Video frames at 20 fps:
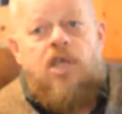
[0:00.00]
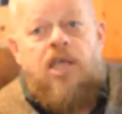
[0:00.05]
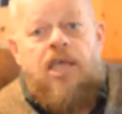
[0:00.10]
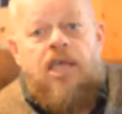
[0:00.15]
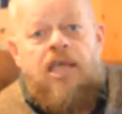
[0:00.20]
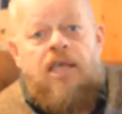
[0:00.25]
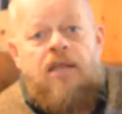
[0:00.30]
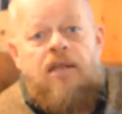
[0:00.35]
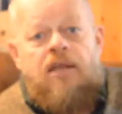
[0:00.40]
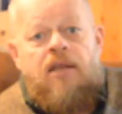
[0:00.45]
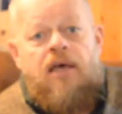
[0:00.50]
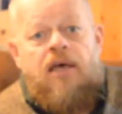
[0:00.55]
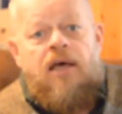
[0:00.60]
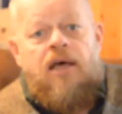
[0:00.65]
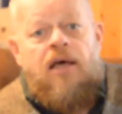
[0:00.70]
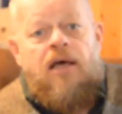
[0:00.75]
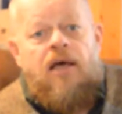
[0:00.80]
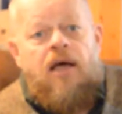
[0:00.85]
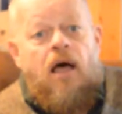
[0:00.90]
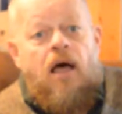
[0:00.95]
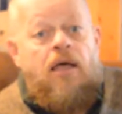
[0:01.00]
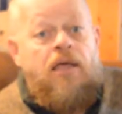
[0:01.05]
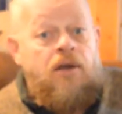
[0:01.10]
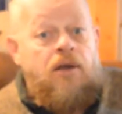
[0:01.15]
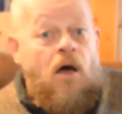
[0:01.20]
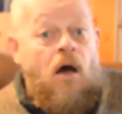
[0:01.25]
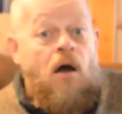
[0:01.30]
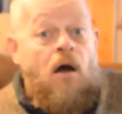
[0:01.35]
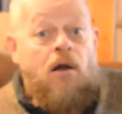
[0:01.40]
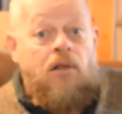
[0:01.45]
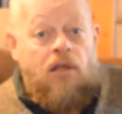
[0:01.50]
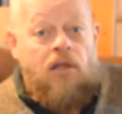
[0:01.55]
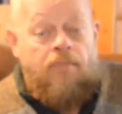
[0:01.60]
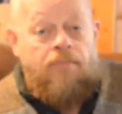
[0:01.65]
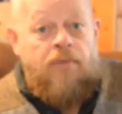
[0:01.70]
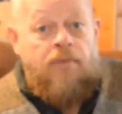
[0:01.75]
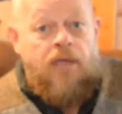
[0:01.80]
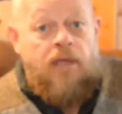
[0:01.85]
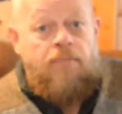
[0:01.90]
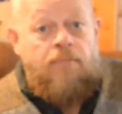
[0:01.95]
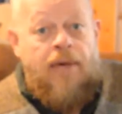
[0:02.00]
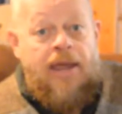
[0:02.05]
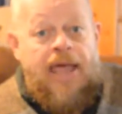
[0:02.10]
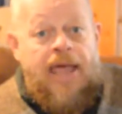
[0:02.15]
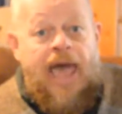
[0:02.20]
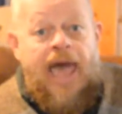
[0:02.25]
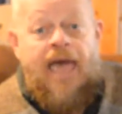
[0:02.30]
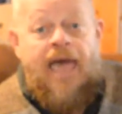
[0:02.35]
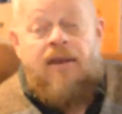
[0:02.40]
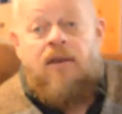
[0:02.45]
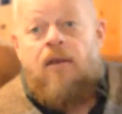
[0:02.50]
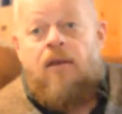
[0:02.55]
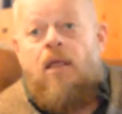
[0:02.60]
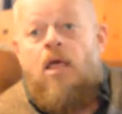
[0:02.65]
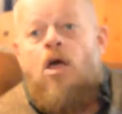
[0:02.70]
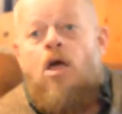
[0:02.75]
in Harlem, in Manhattan,